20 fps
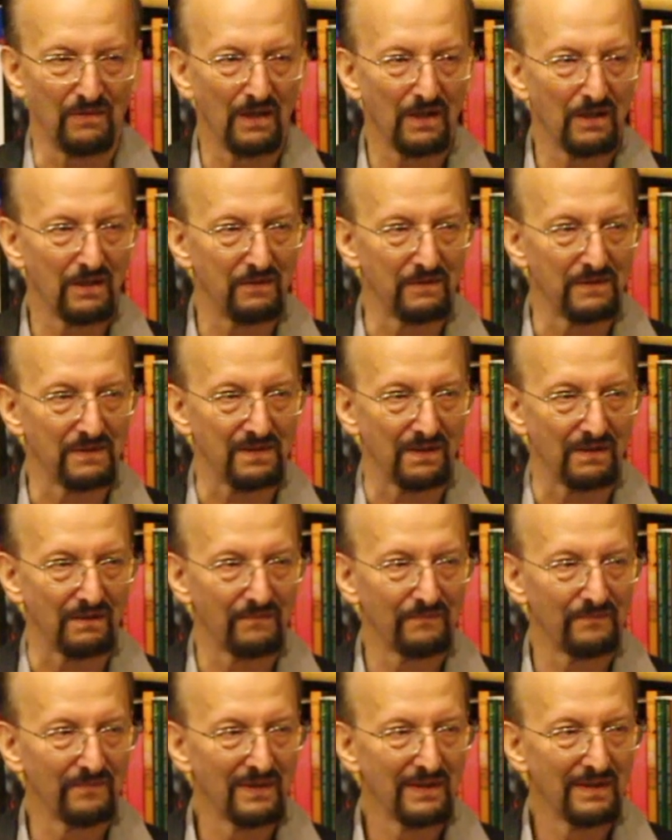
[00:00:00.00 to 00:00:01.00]
know, is
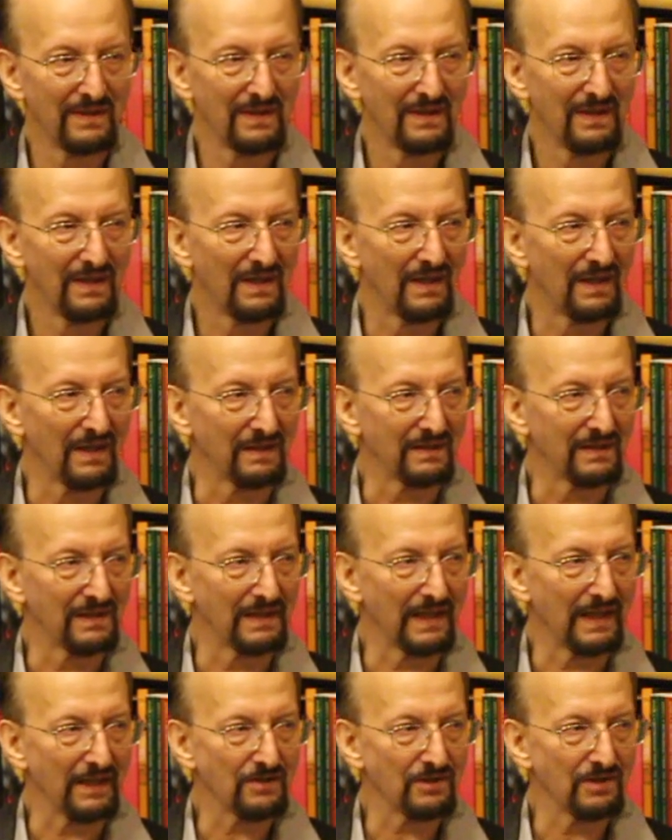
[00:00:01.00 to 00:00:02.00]
a
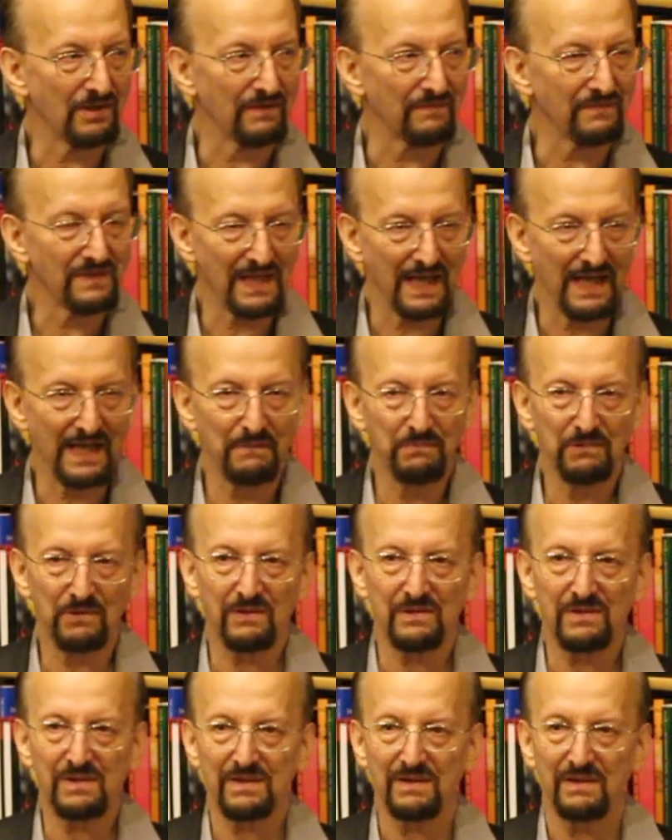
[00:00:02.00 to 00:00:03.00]
collection of
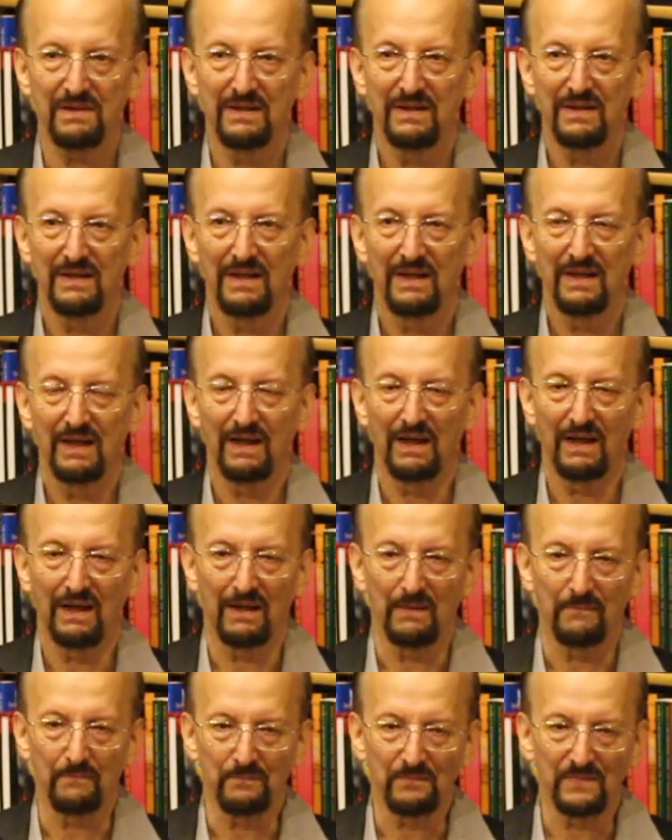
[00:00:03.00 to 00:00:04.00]
tables
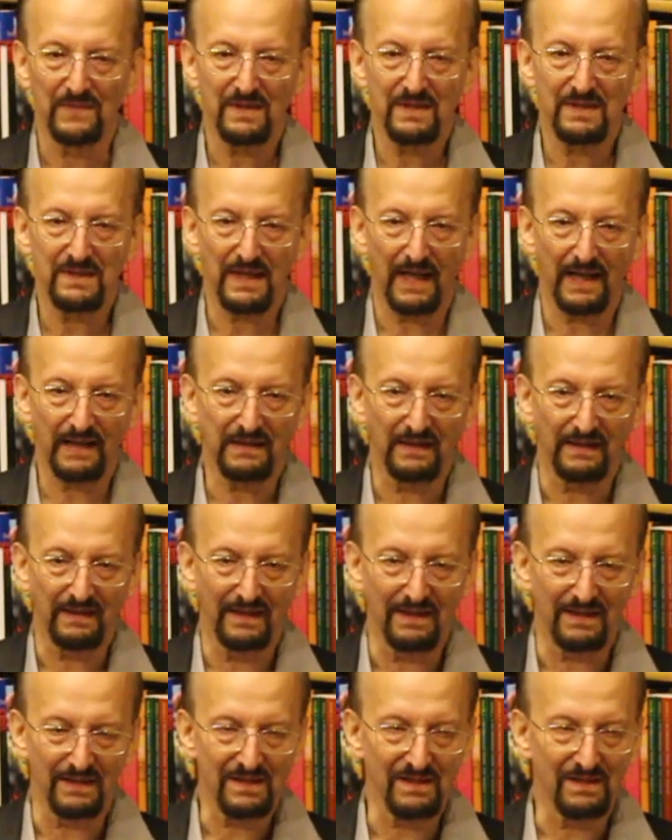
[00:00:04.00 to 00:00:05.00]
stacked
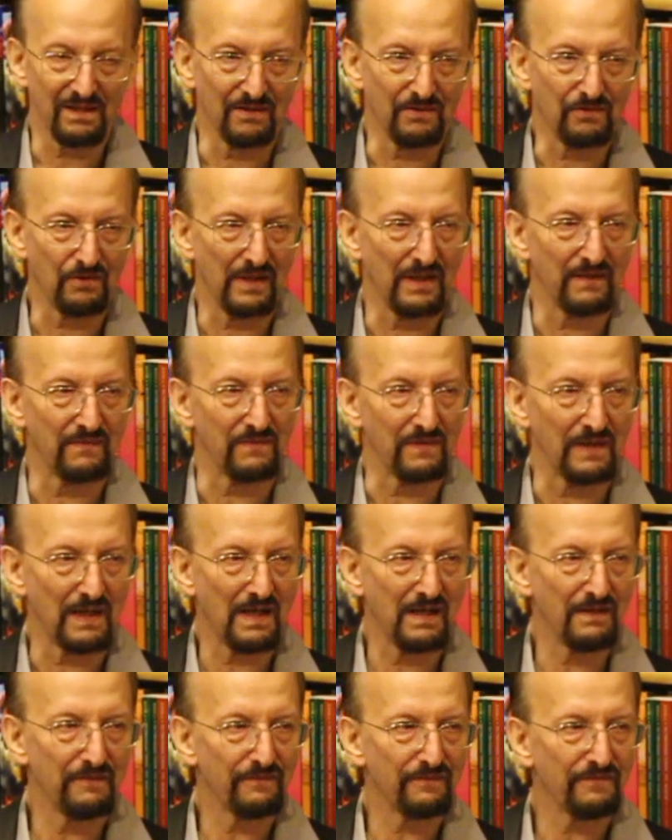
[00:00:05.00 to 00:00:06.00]
against the Tree of
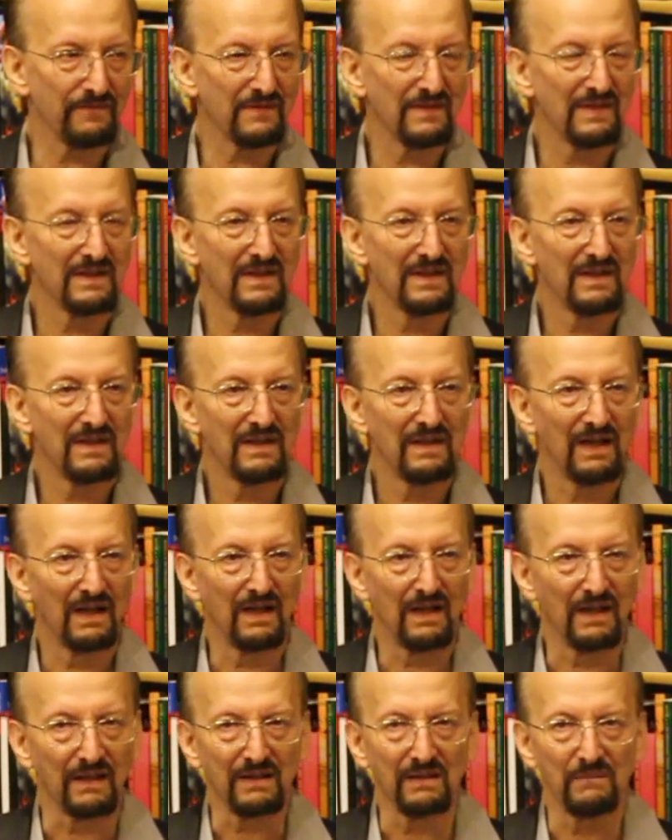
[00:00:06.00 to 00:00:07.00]
Life,
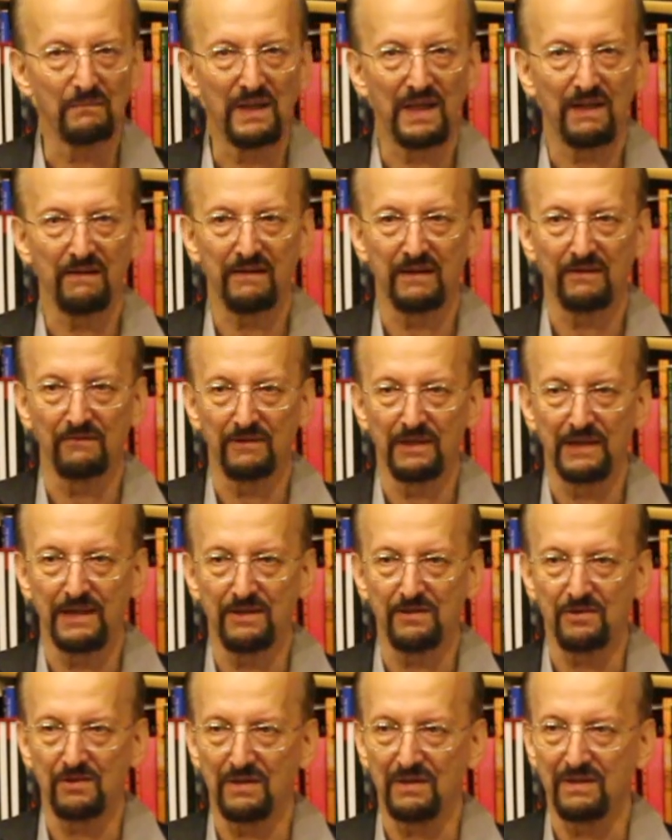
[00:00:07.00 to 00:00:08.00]
comparing
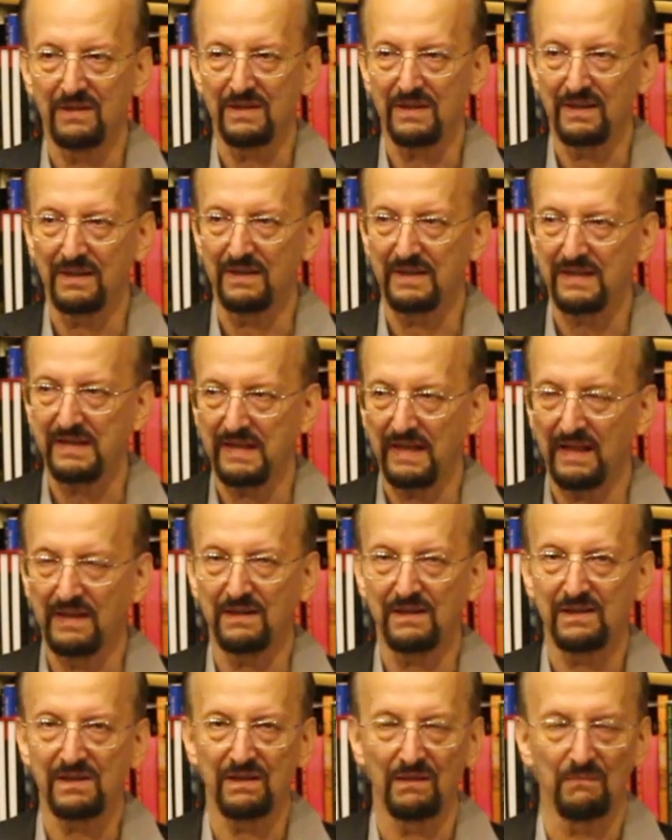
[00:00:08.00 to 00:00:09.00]
religions and
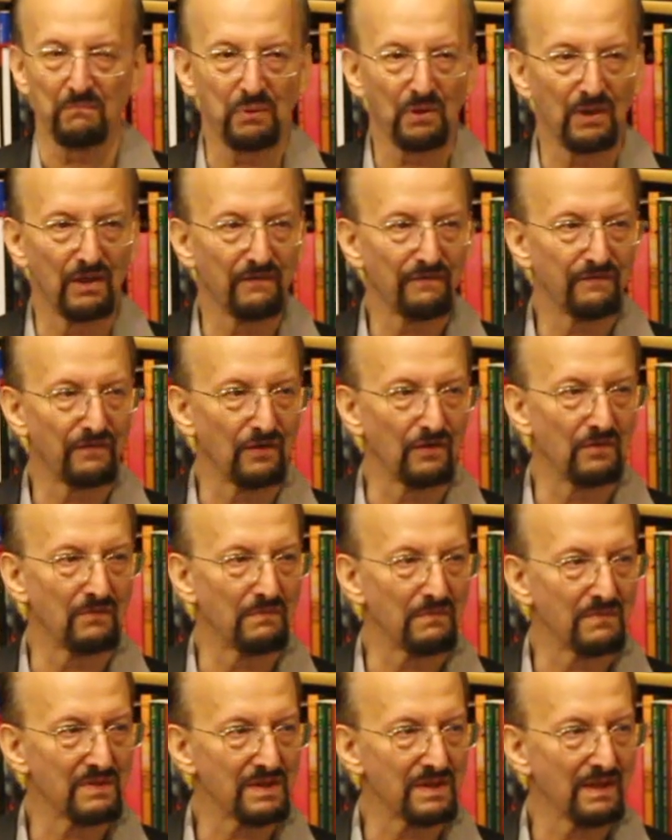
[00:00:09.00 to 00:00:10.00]
scents and
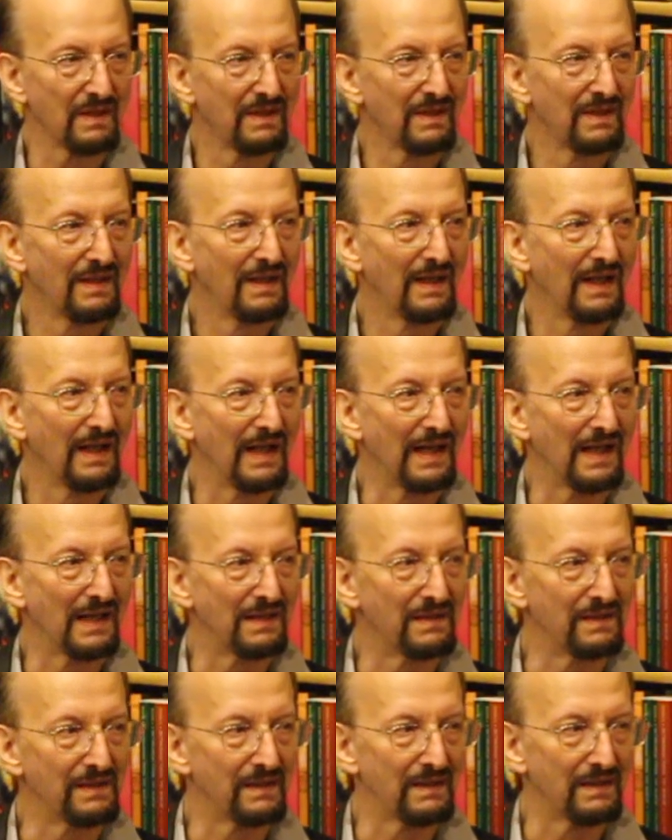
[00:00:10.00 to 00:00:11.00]
perfumes
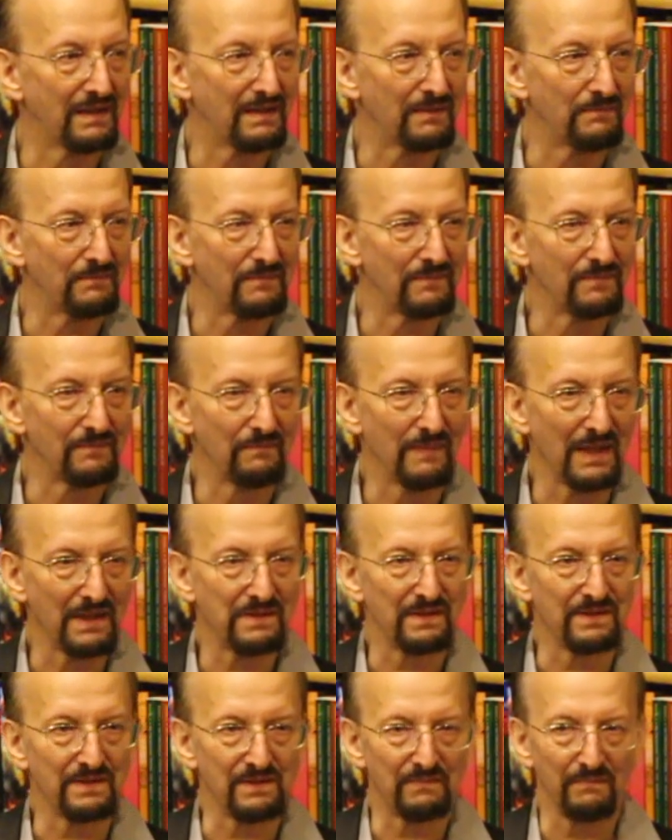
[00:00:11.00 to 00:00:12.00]
and
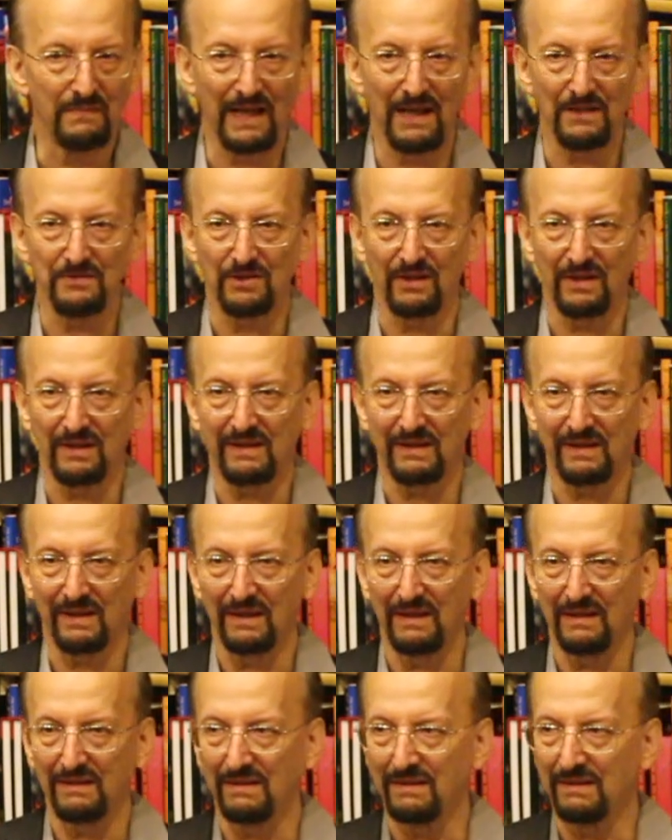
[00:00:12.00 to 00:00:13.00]
methods of magic
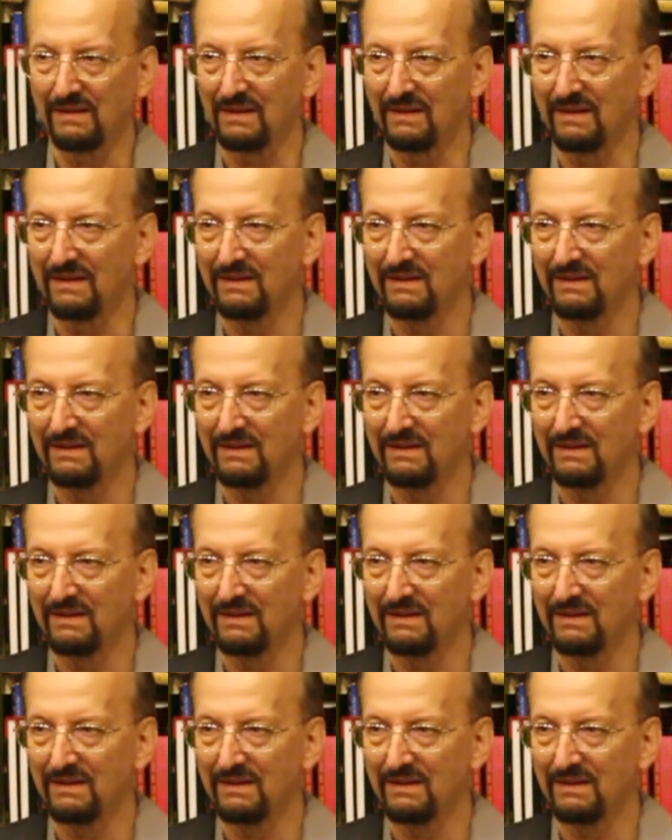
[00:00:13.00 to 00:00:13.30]
and